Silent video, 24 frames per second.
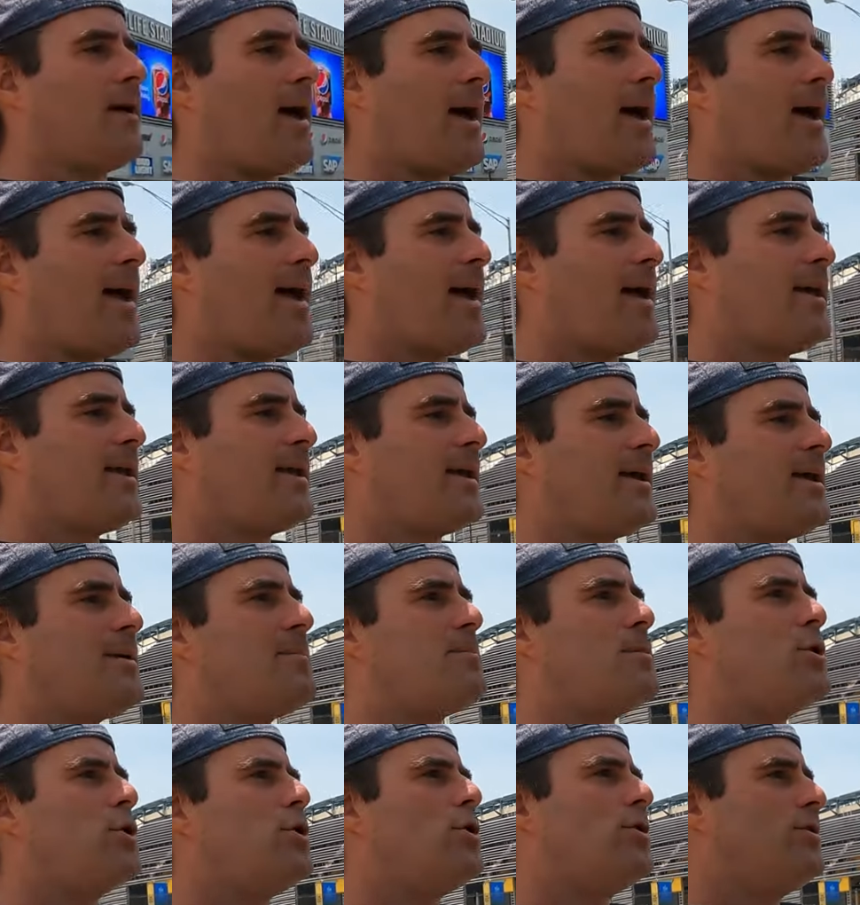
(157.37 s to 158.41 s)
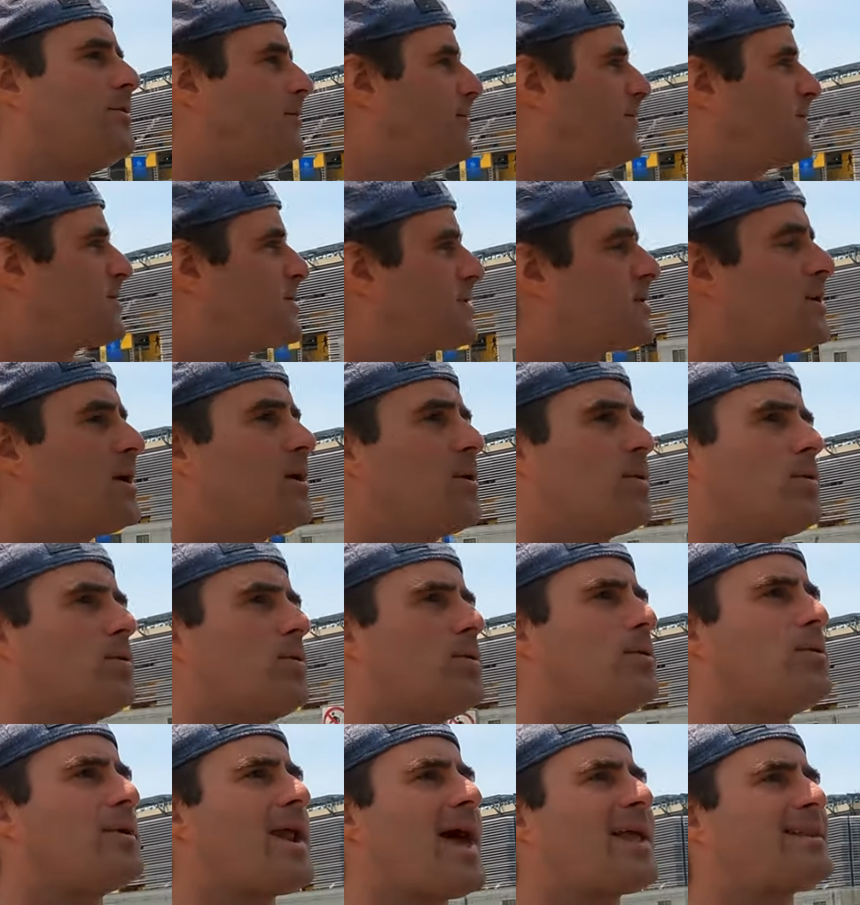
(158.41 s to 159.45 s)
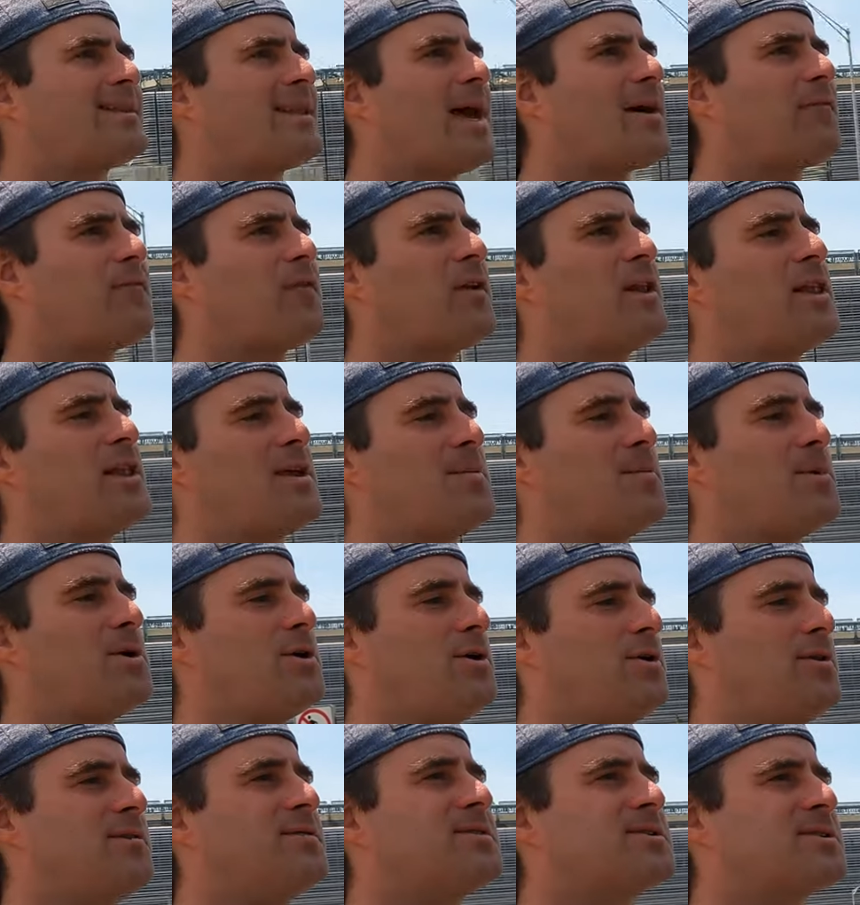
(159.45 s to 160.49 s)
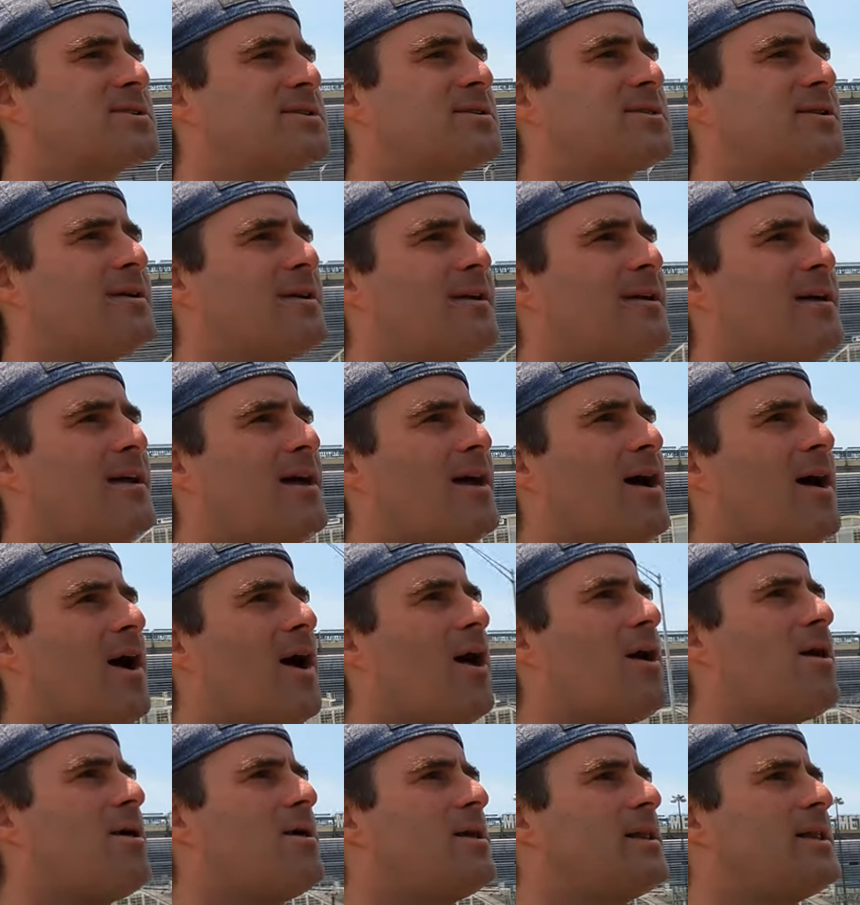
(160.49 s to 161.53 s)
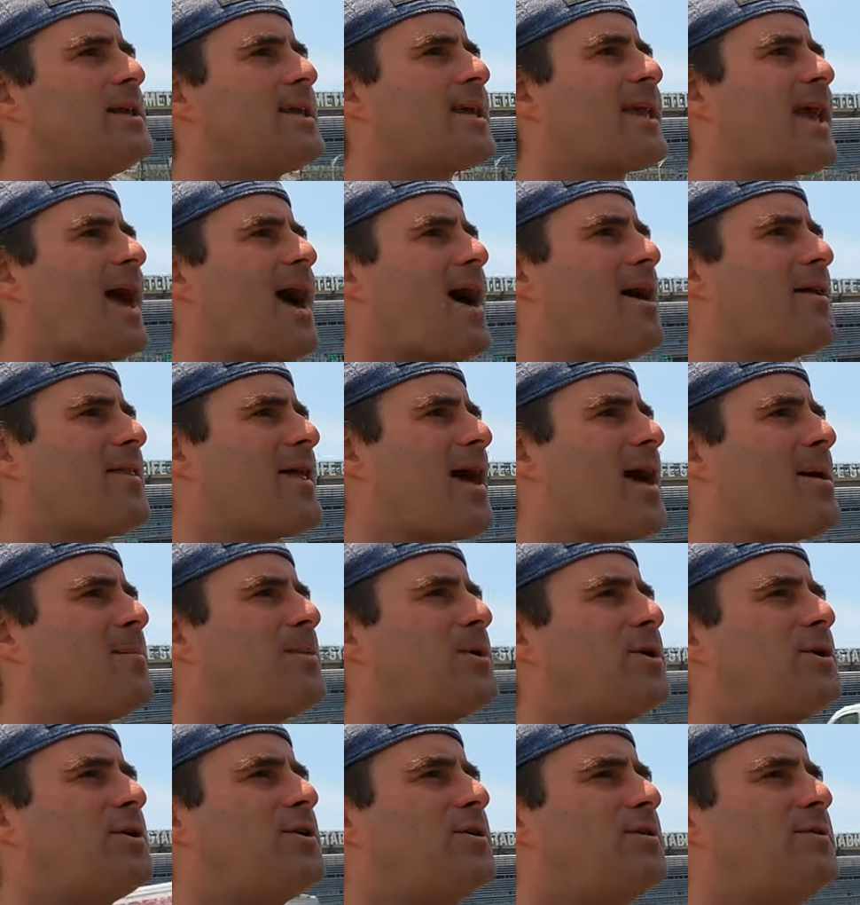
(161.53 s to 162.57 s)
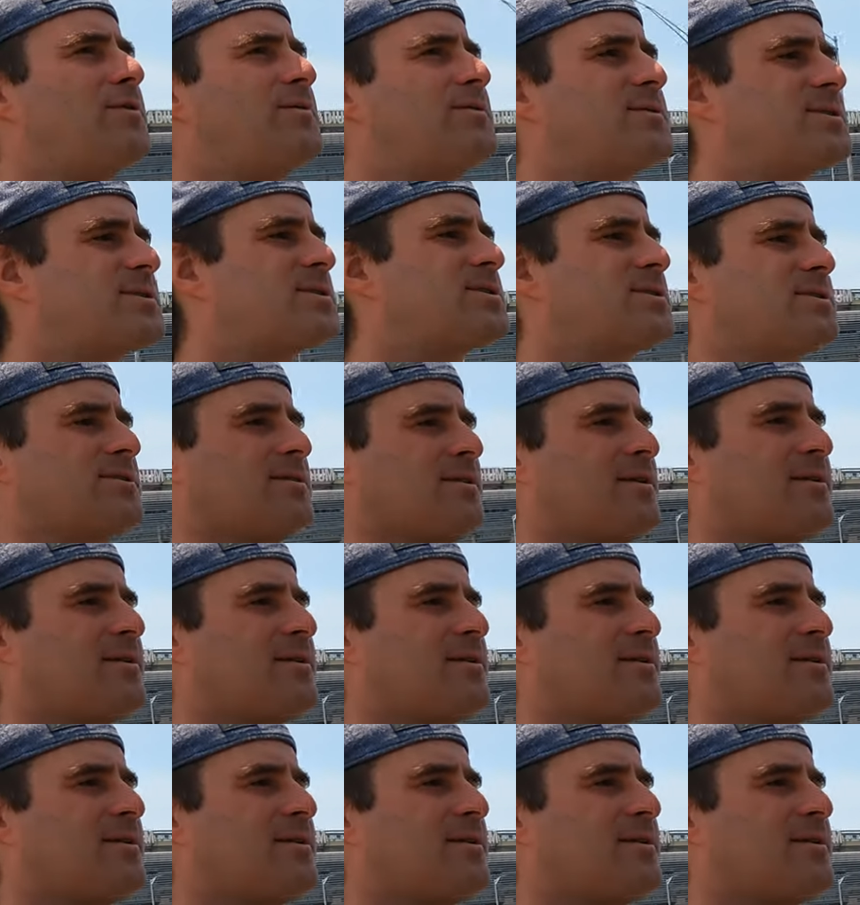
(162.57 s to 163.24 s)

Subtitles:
And it moves. Ooh, that definitely moves. Holy cow, that moves.